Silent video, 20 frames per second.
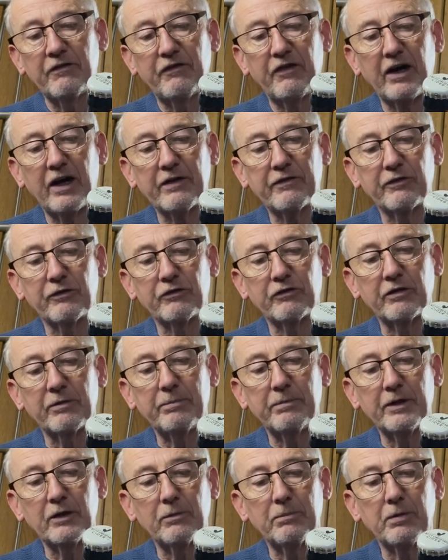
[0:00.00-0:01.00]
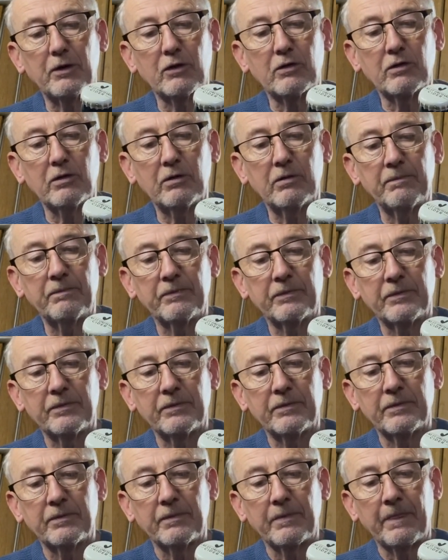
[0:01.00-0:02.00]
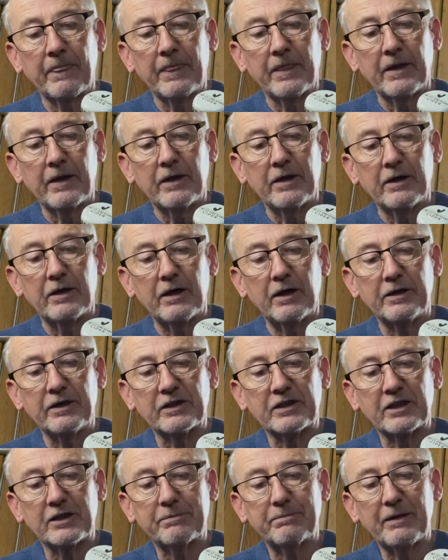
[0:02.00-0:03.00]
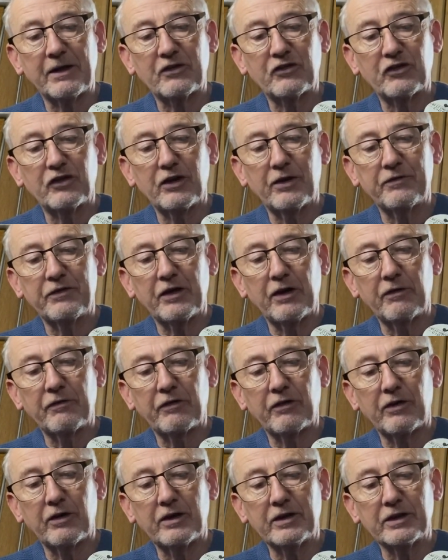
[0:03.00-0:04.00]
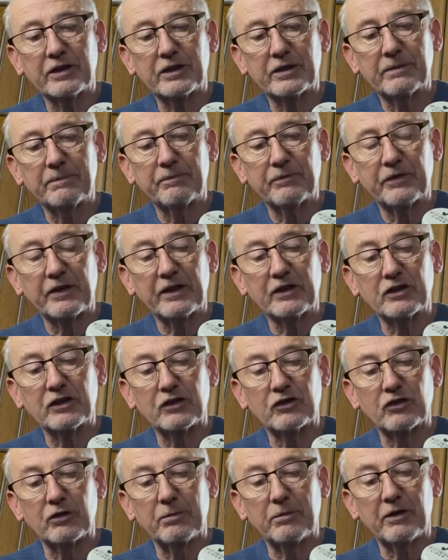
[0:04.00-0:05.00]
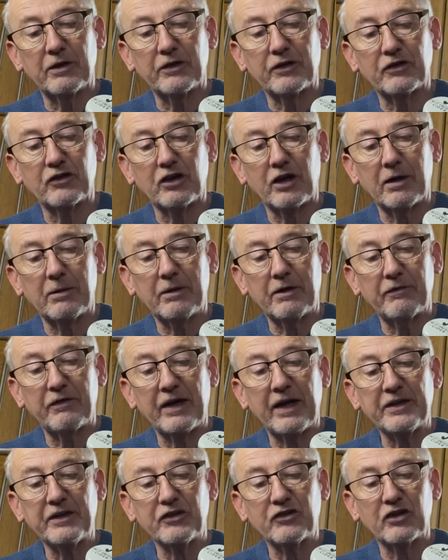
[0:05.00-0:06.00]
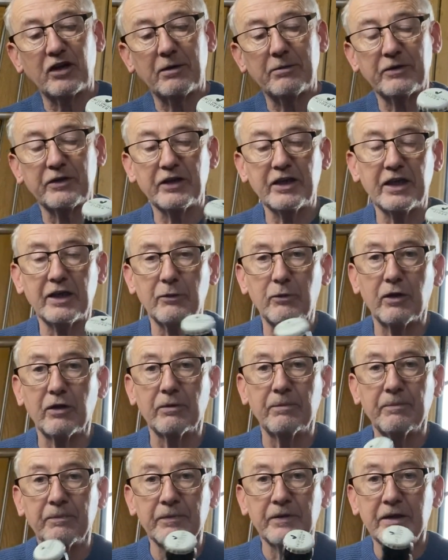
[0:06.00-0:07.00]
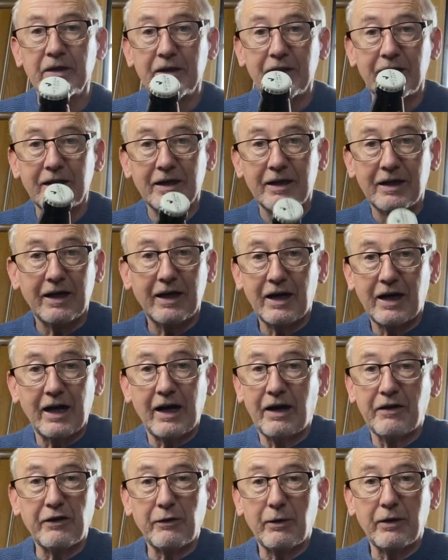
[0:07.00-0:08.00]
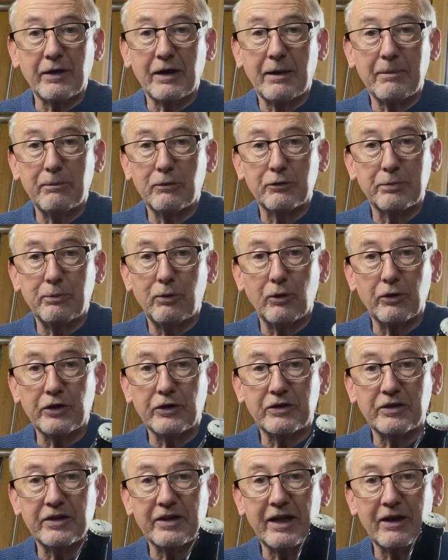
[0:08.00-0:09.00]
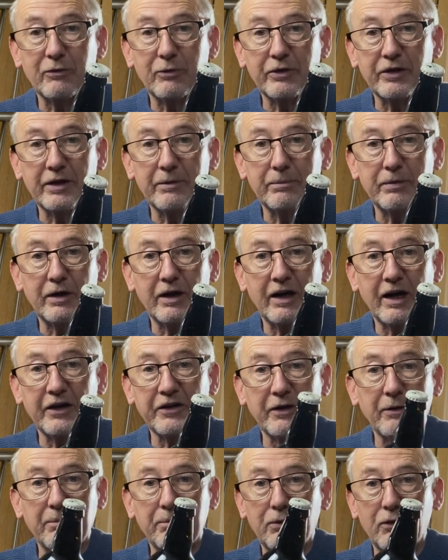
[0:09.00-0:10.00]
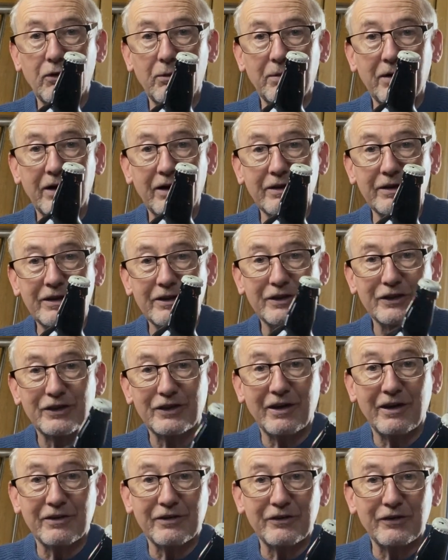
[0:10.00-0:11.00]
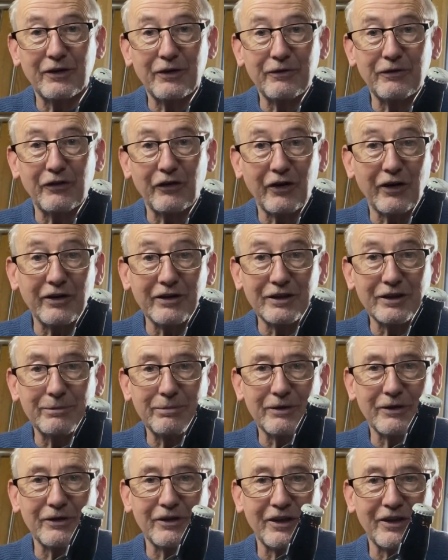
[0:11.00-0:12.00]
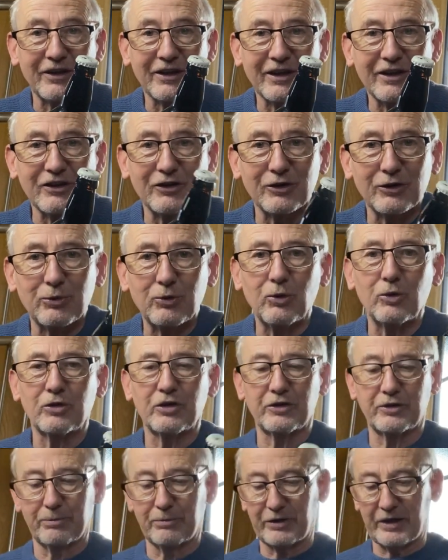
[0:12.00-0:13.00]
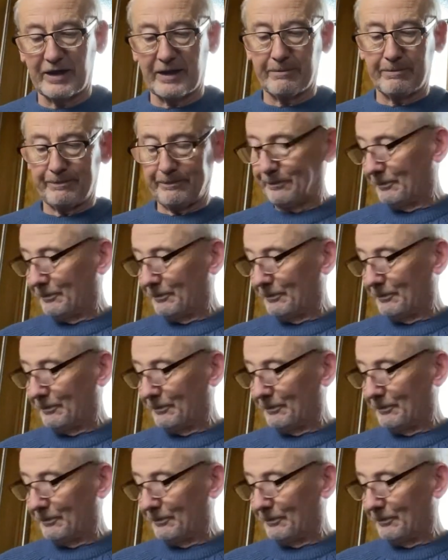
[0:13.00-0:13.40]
500ml bottle, and it says best served over ice, taste of summer at the time of any time of the year. Well, I know I must bore you to death with it, but I don't pour my ciders over ice because I think it just waters them down.